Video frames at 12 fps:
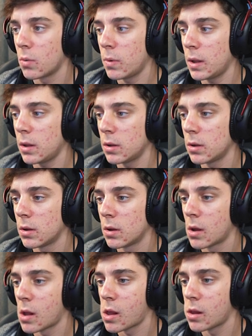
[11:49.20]
Well,
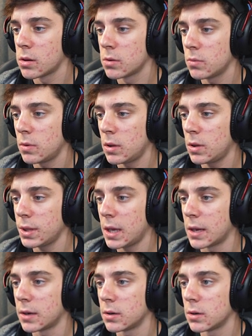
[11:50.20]
hold
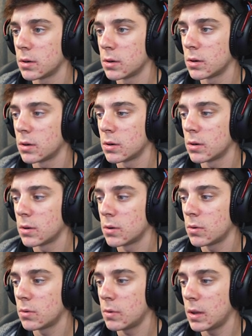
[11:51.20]
on.
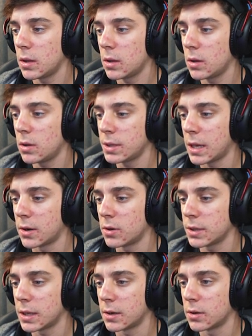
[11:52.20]
Well, hold
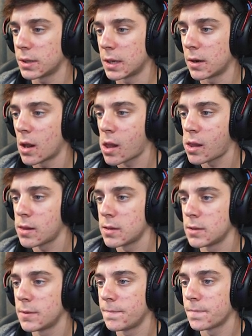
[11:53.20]
on.
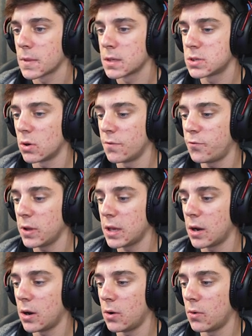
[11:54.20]
So if we
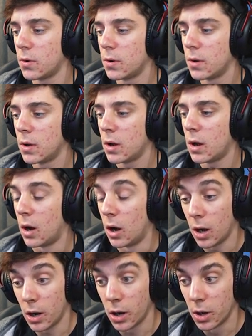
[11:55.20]
go
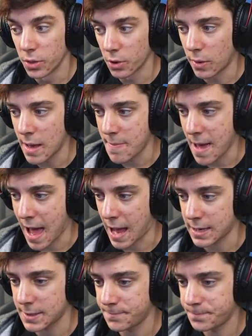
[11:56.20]
all the way
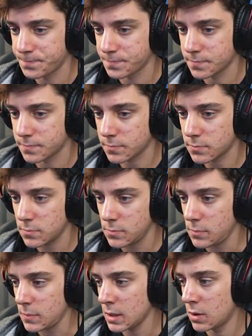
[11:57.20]
back,
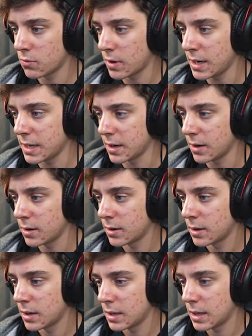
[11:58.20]
right here,
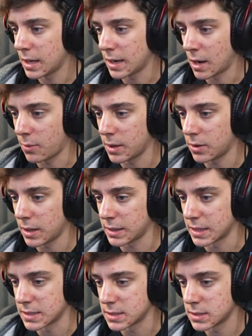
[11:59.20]
and now we go like
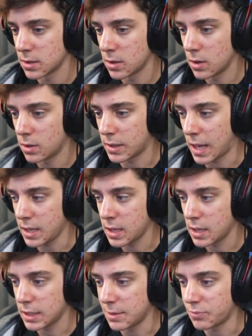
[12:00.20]
this. Okay,
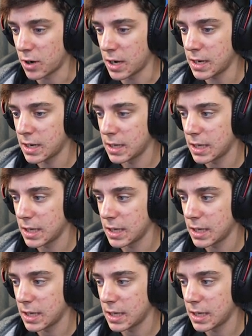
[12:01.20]
keep running.